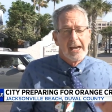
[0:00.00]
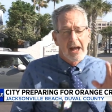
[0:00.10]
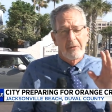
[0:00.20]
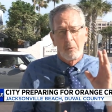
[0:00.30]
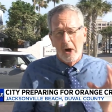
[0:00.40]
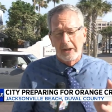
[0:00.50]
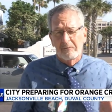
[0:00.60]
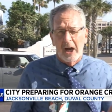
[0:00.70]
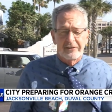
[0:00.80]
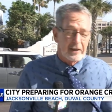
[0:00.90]
And the one
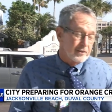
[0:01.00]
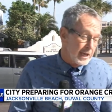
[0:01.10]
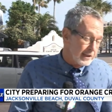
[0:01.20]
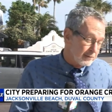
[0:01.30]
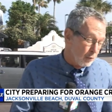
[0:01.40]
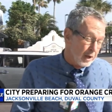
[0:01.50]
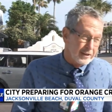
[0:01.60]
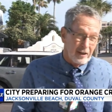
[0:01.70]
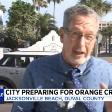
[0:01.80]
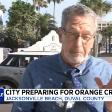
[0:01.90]
advice that they
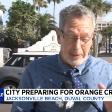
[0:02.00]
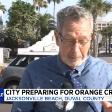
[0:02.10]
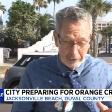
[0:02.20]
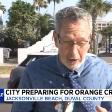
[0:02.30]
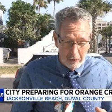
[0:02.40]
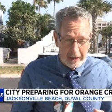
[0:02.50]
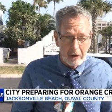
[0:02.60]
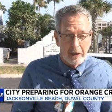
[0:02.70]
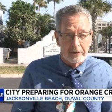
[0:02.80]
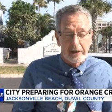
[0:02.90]
wanted to let people know
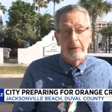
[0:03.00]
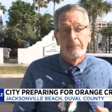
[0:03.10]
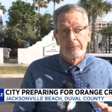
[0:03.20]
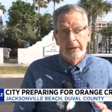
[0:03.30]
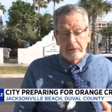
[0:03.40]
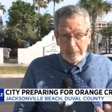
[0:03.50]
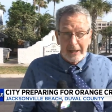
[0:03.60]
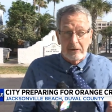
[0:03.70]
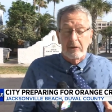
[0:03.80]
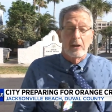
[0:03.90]
here is that
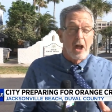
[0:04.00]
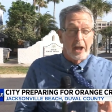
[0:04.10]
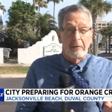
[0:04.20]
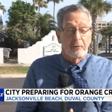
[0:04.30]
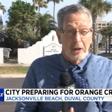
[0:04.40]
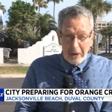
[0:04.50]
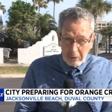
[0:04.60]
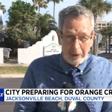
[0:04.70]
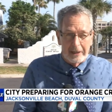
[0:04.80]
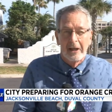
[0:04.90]
expect a lot of
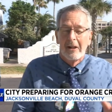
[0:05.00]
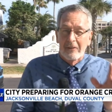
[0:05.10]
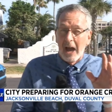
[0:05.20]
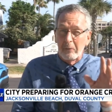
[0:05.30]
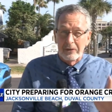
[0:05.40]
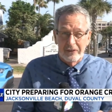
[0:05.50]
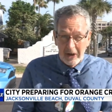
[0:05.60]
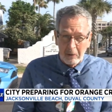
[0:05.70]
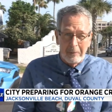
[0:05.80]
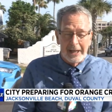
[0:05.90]
littering. That was
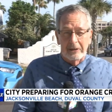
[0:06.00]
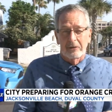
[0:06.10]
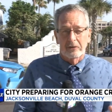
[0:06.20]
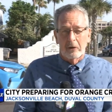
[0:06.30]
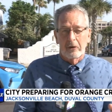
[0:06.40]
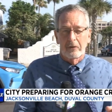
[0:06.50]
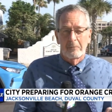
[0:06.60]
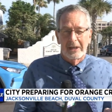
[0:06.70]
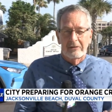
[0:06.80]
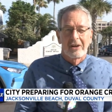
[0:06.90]
their main concern on the
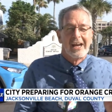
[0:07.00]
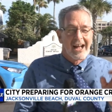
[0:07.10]
beach.